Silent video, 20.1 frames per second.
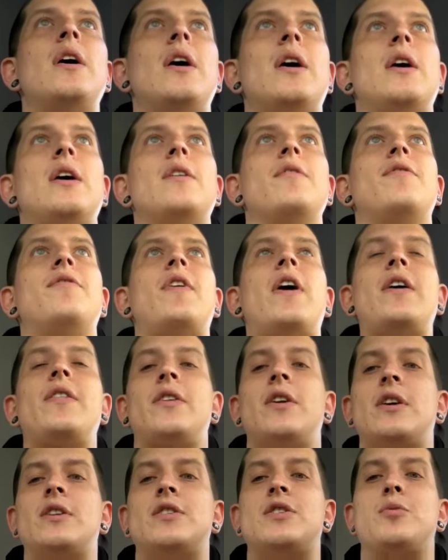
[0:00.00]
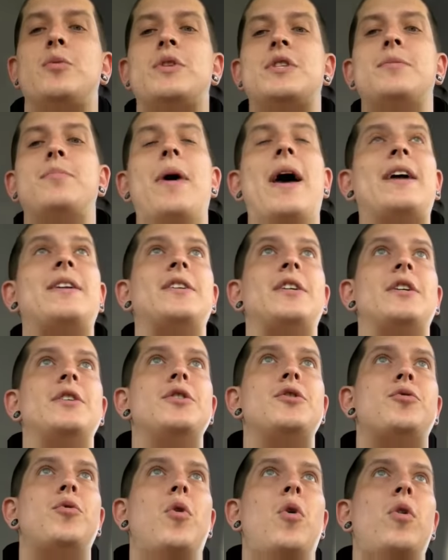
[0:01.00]
And finally, it switched back to
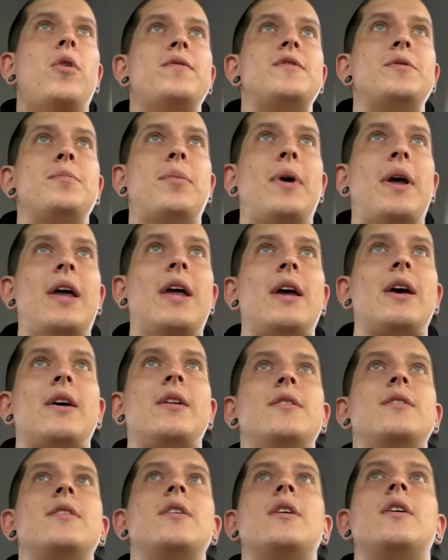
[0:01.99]
control of Japan.